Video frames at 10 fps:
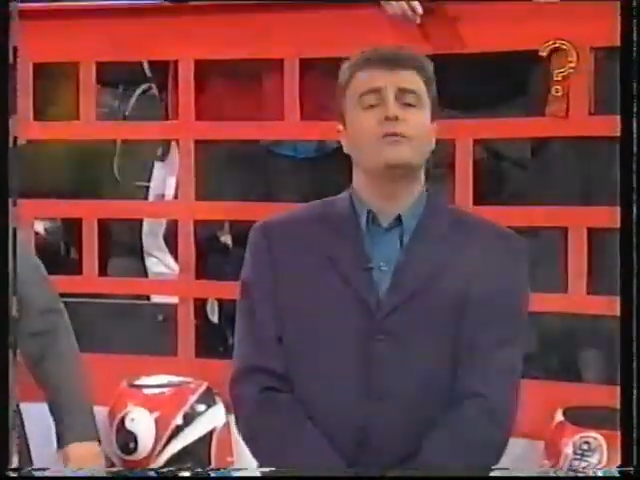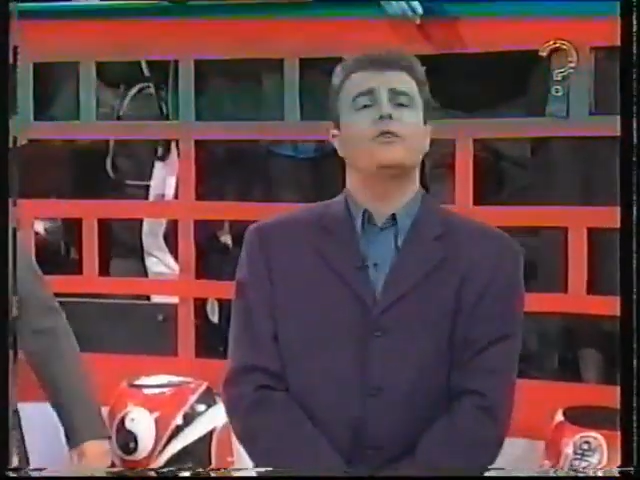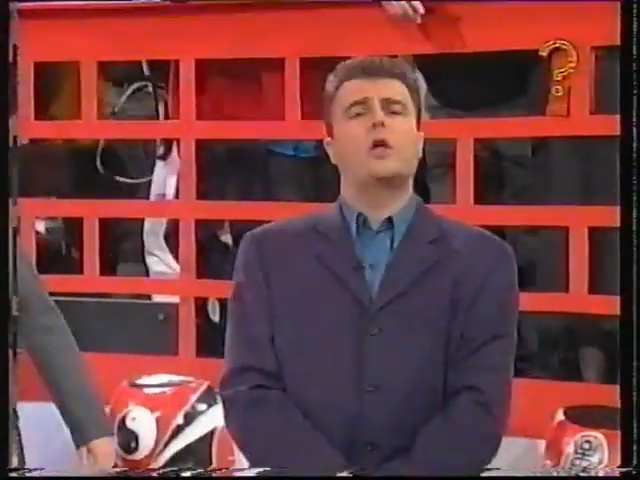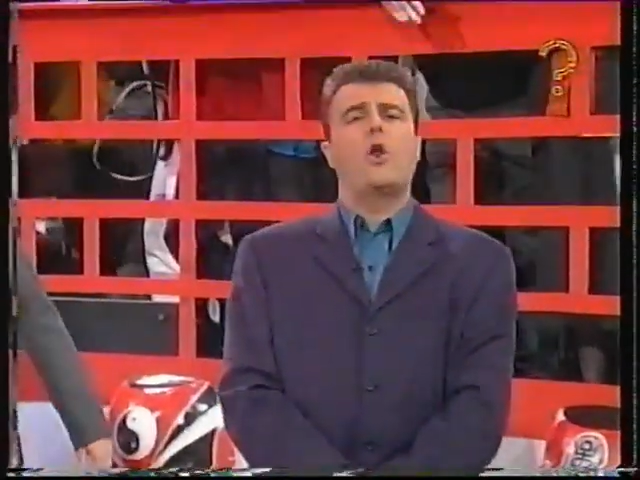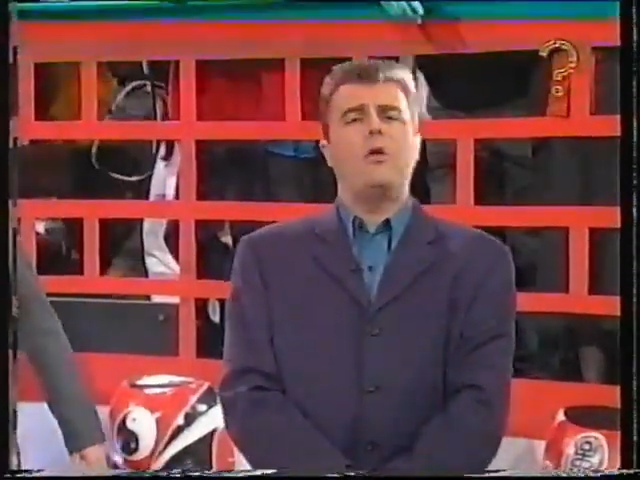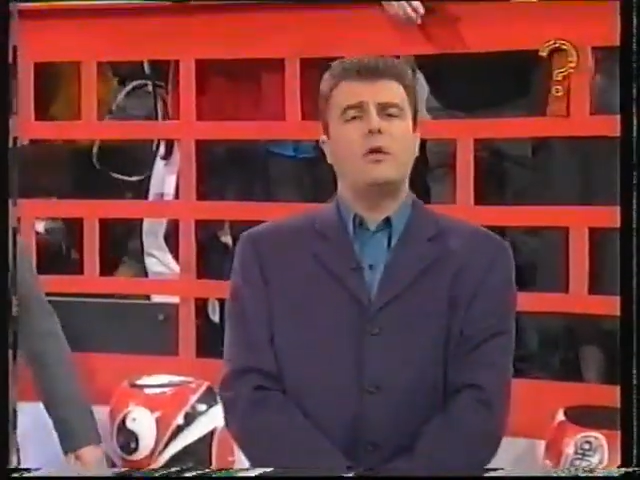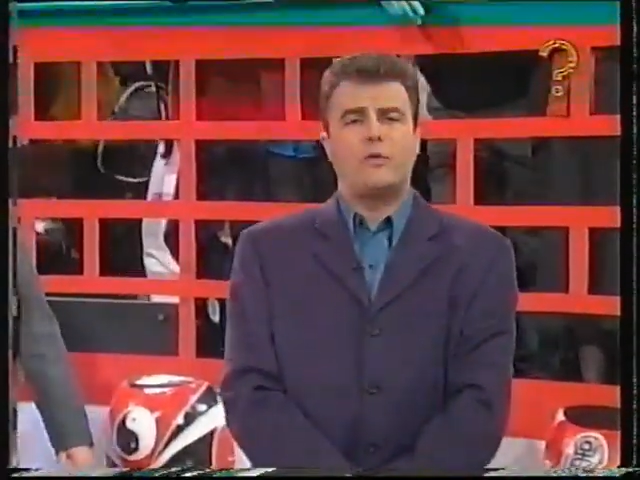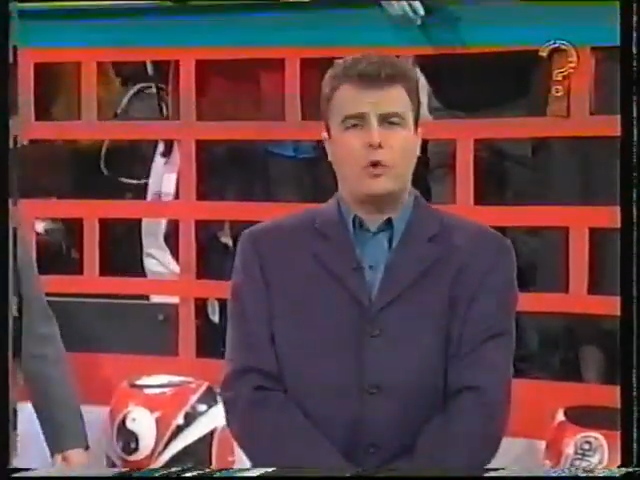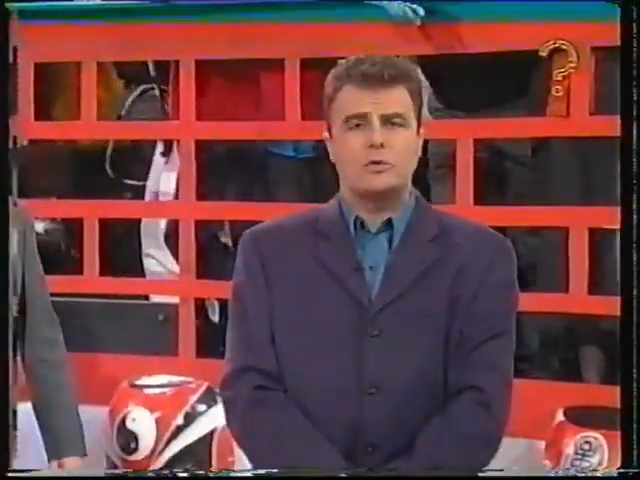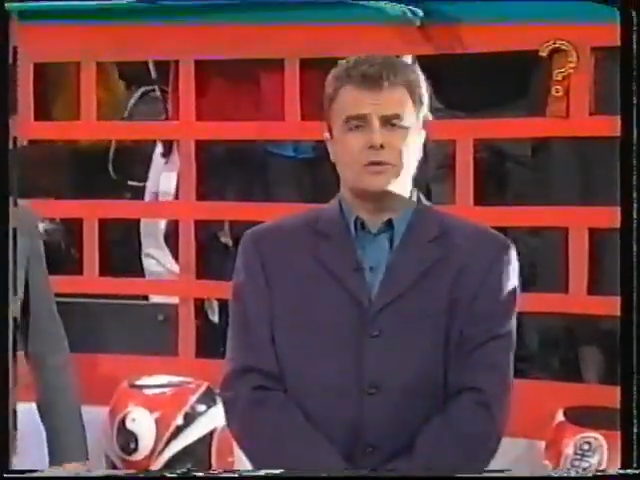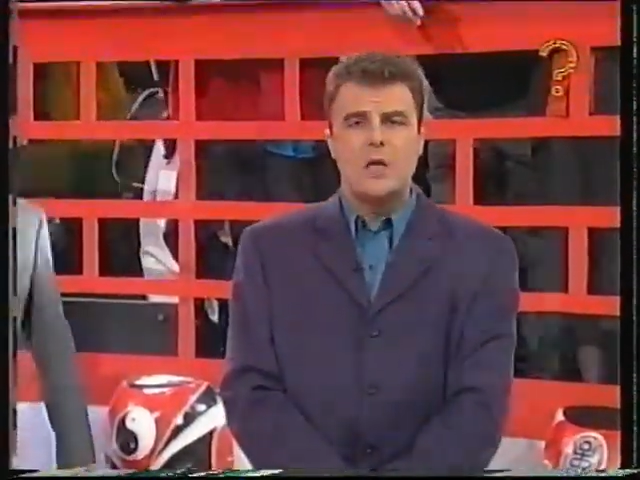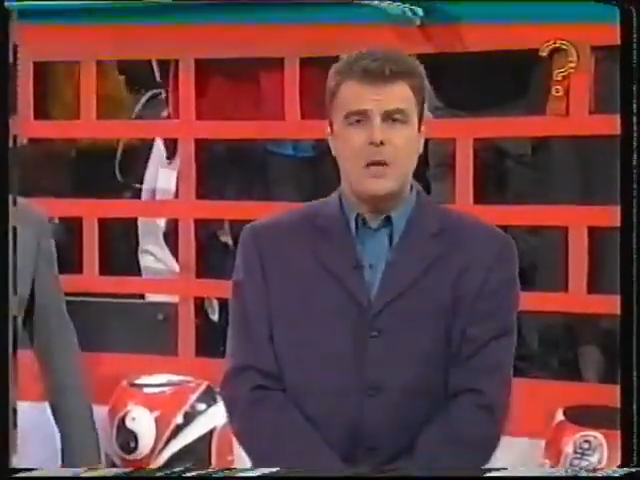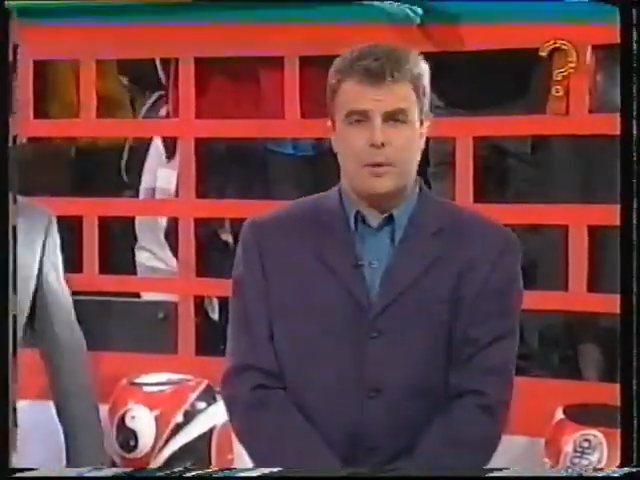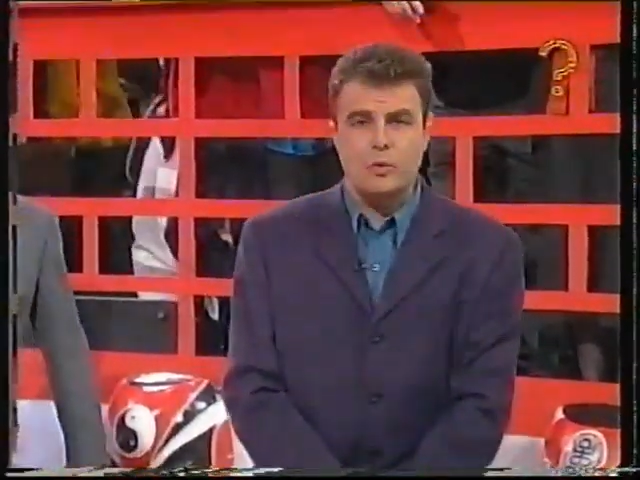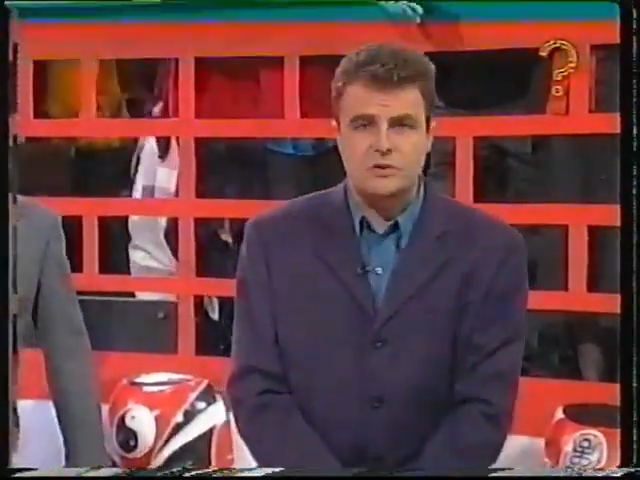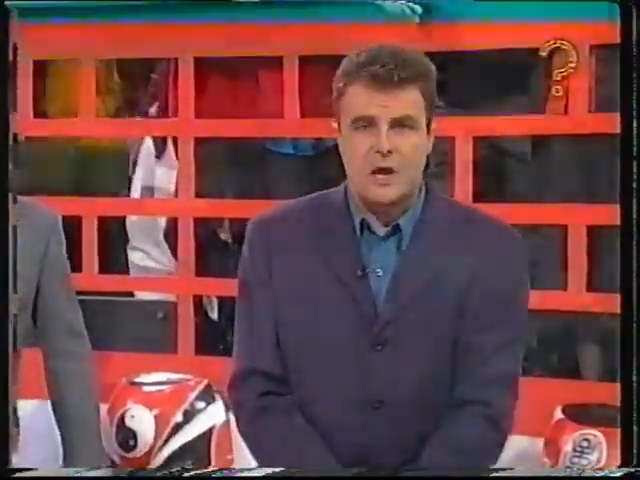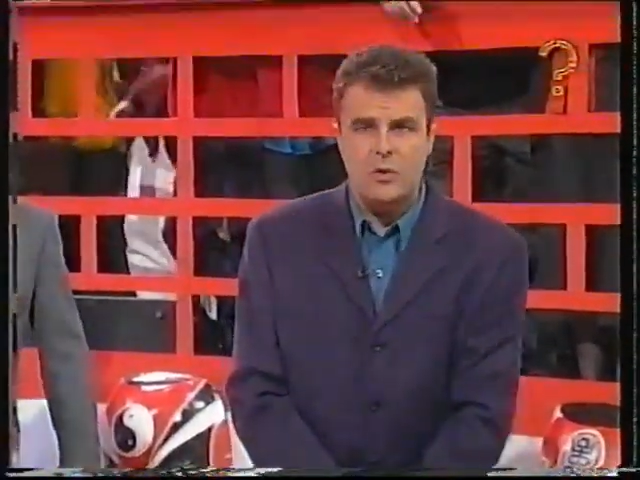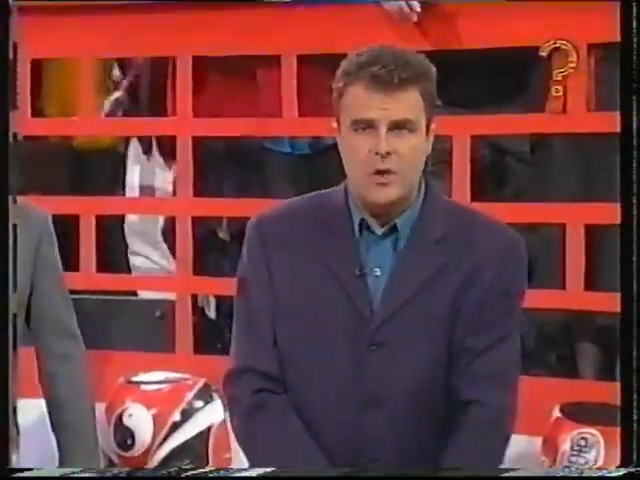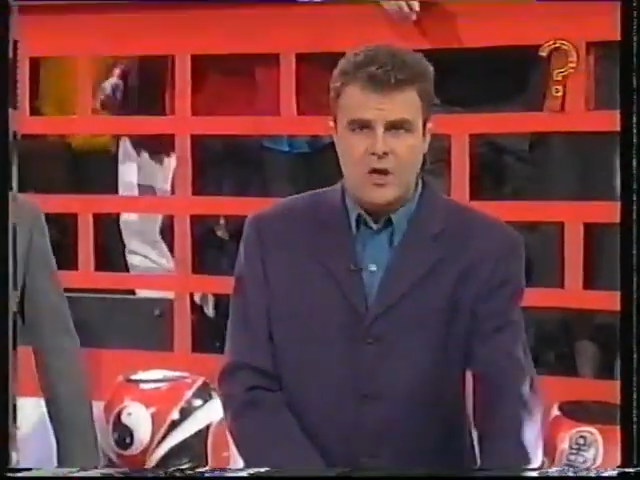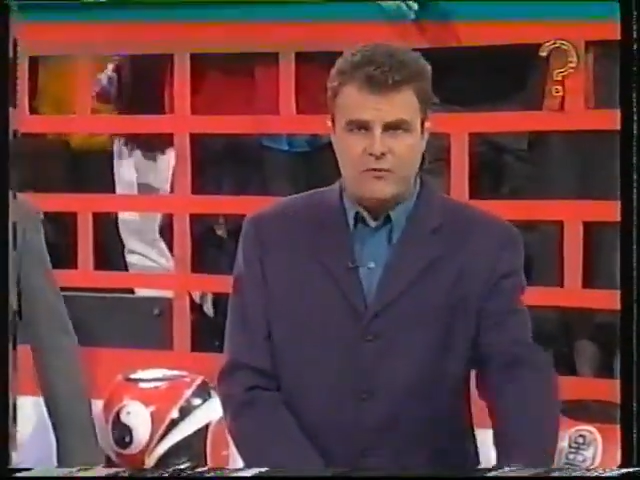For the glory, of course, but
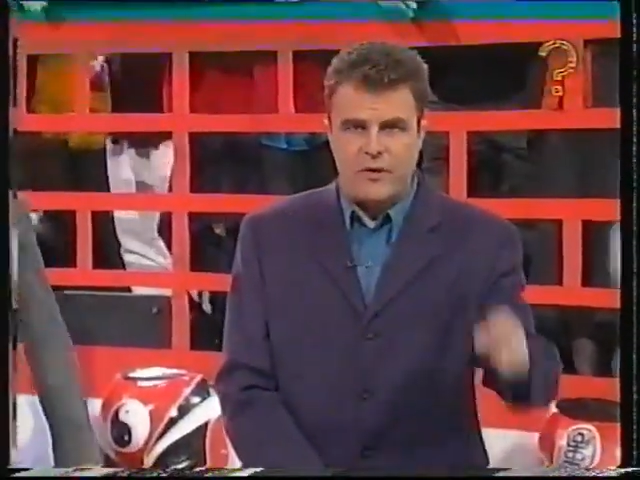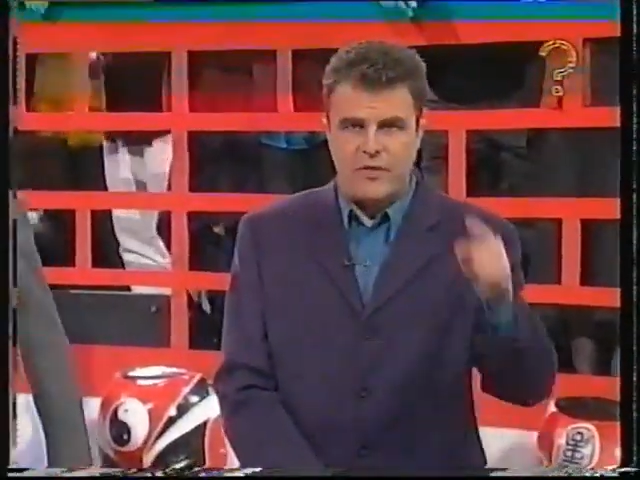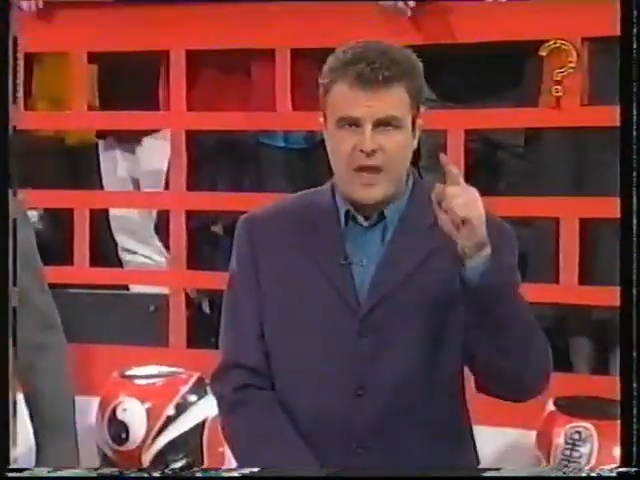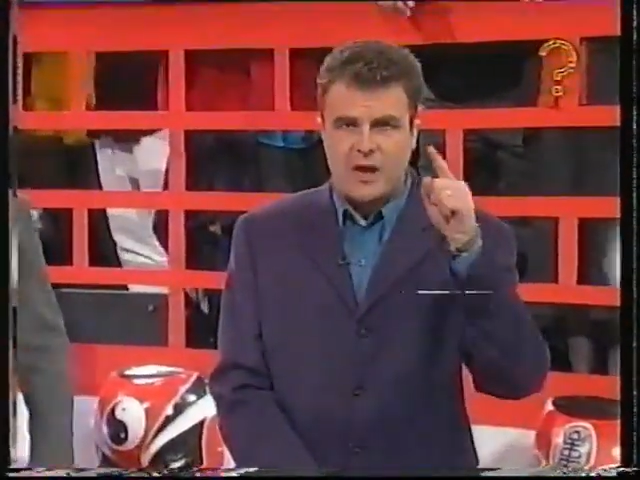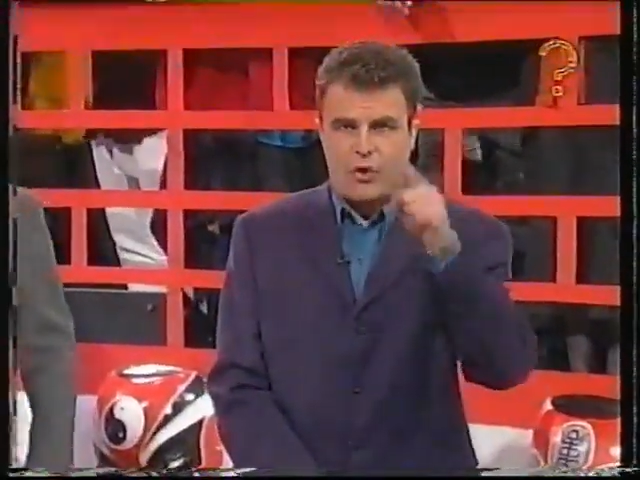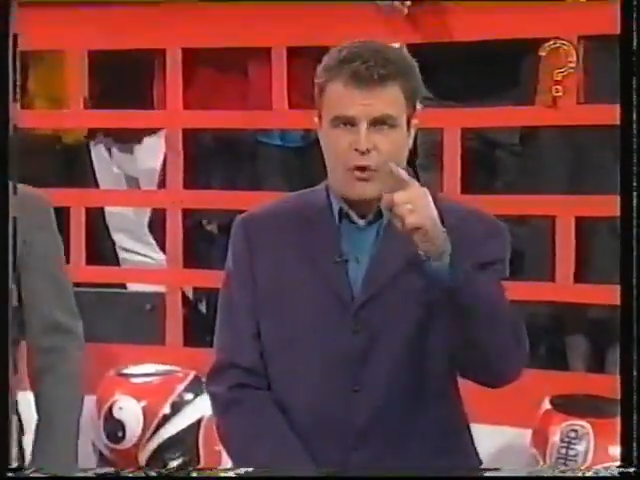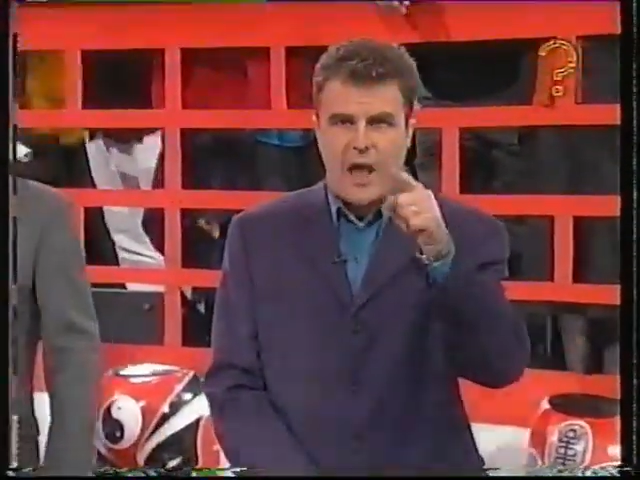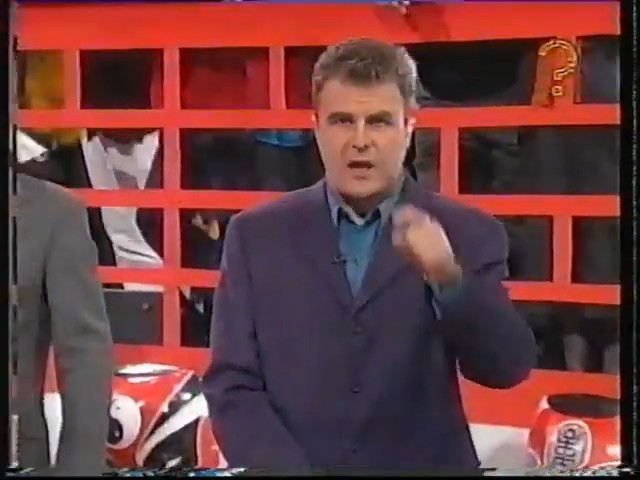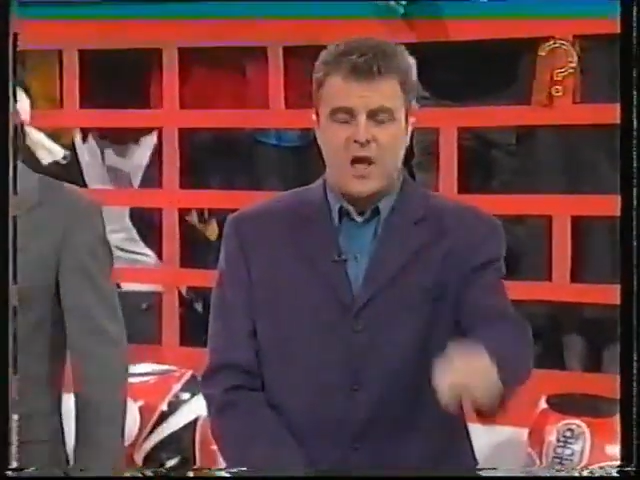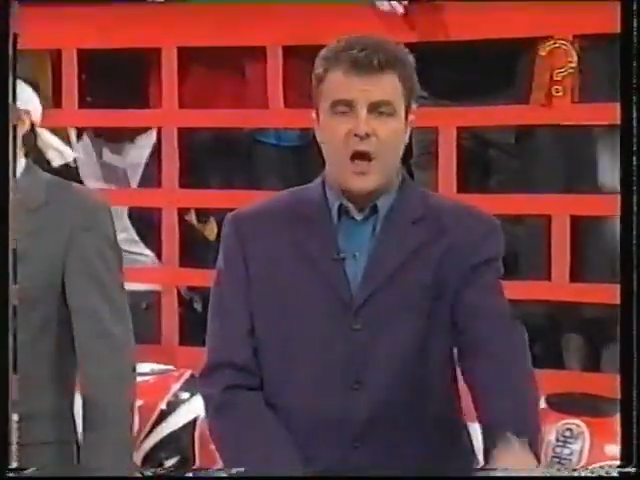also for their crack